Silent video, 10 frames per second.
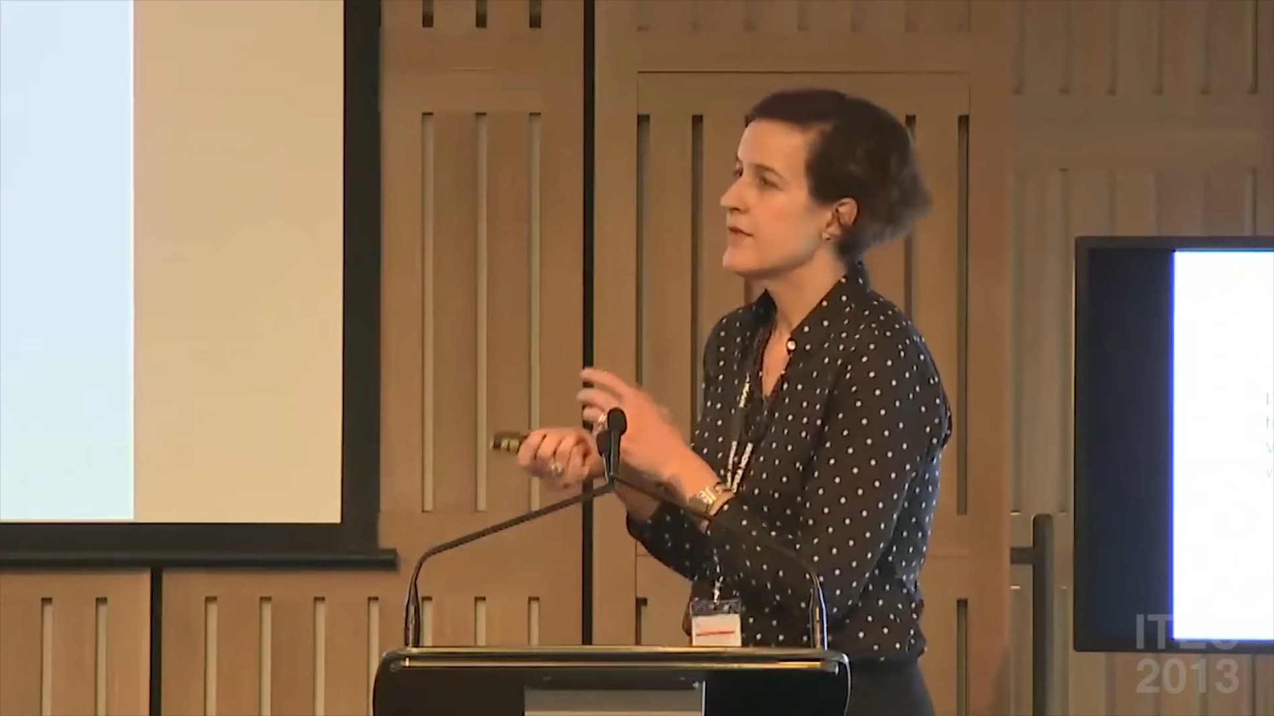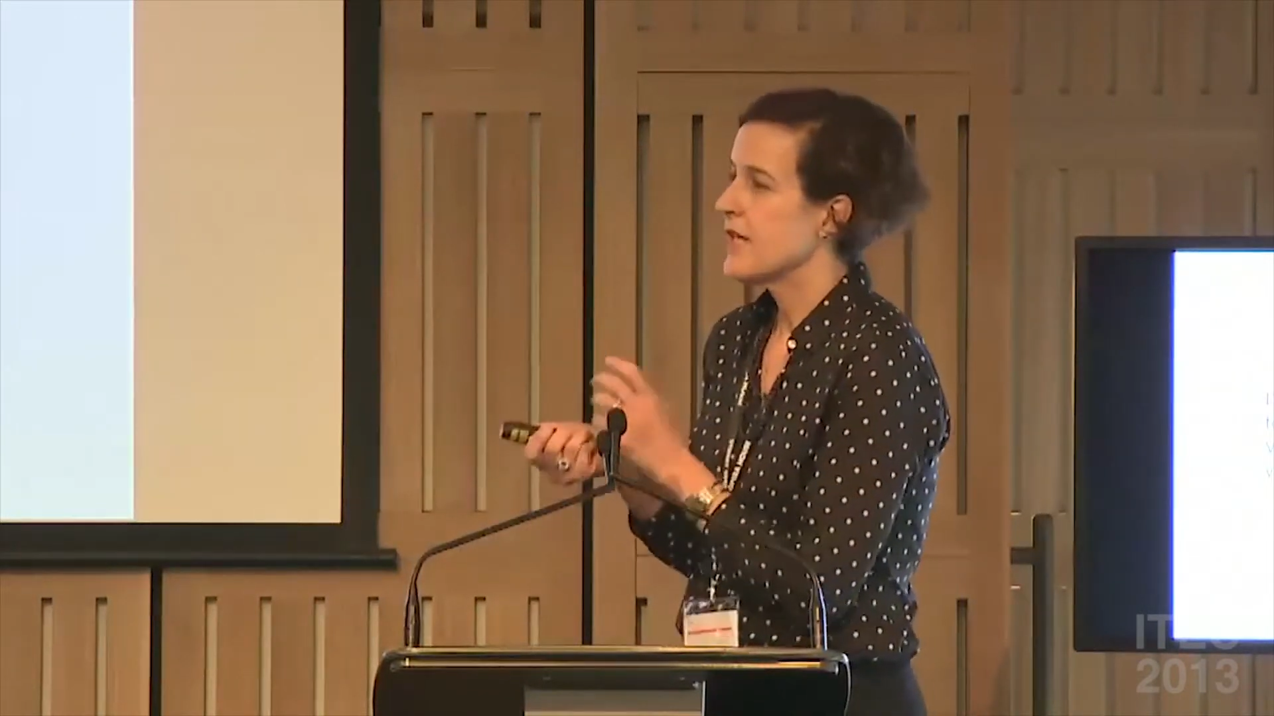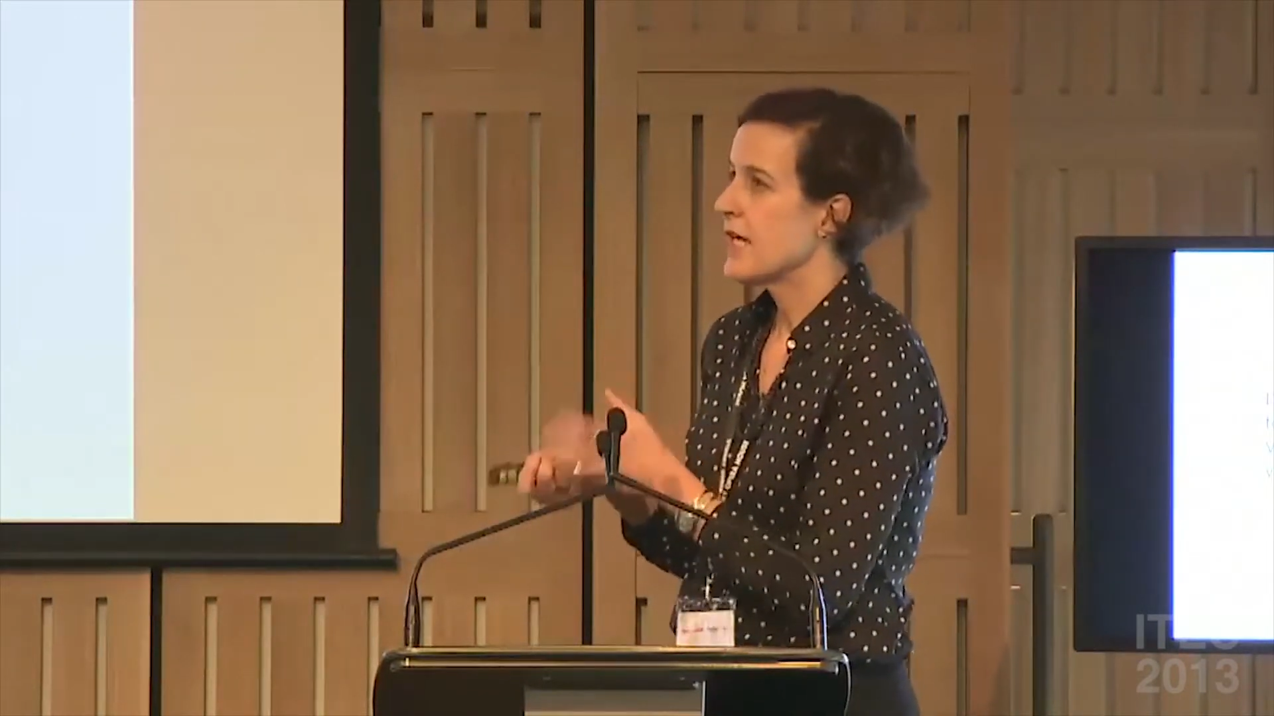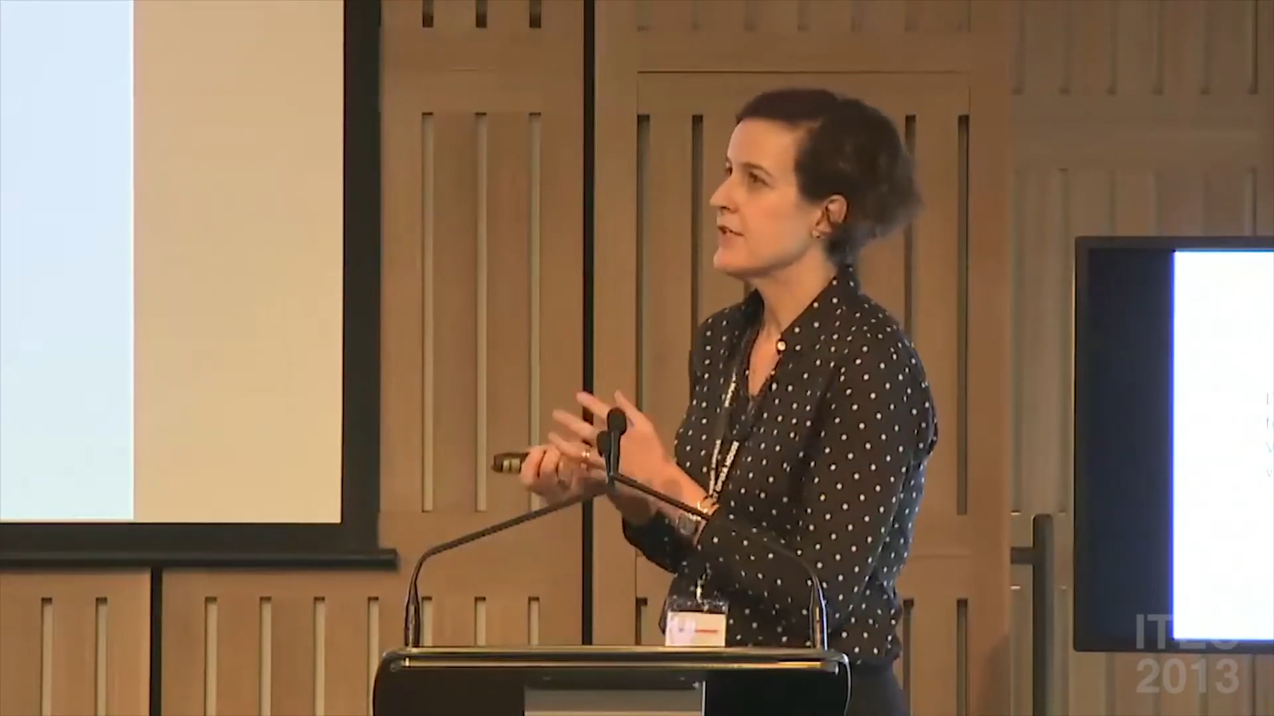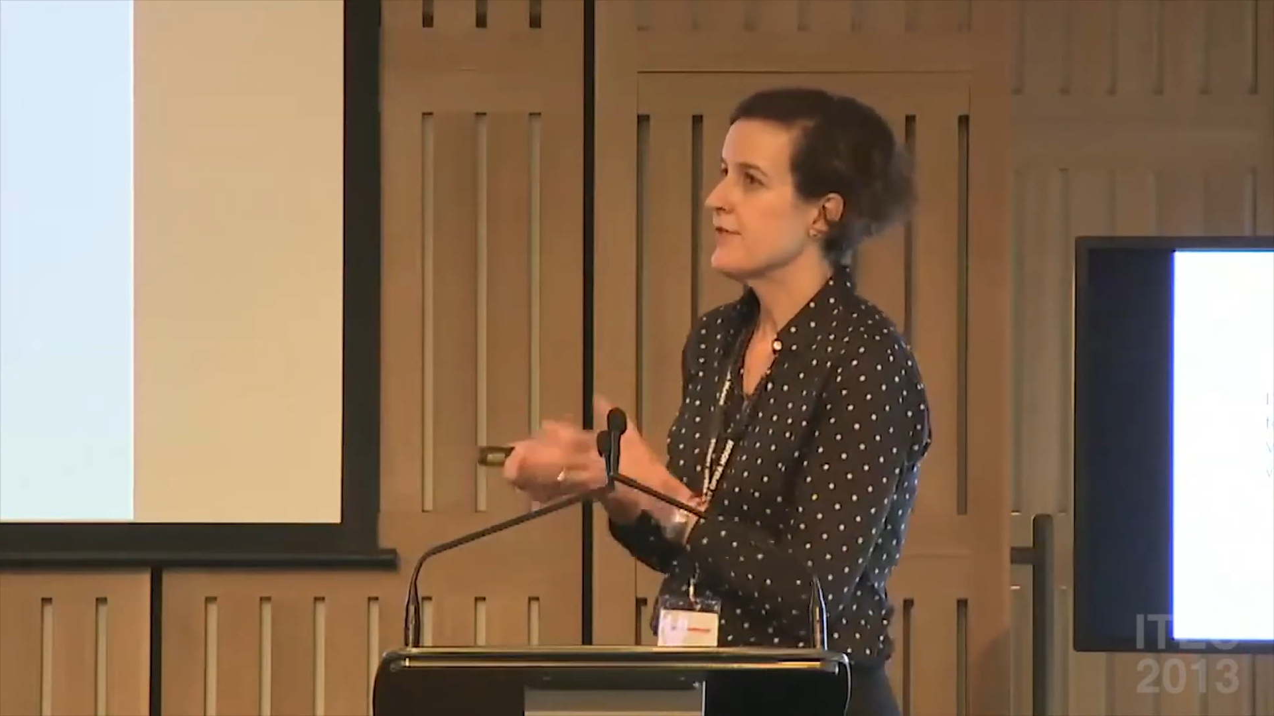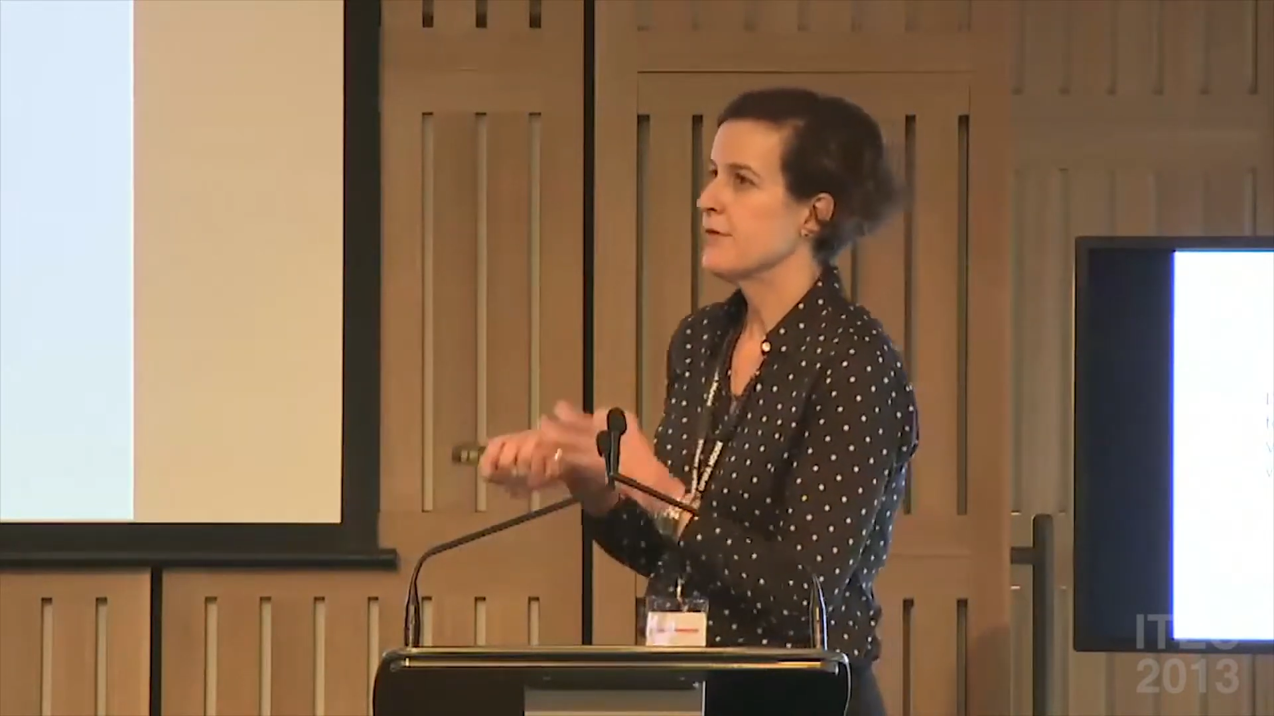the data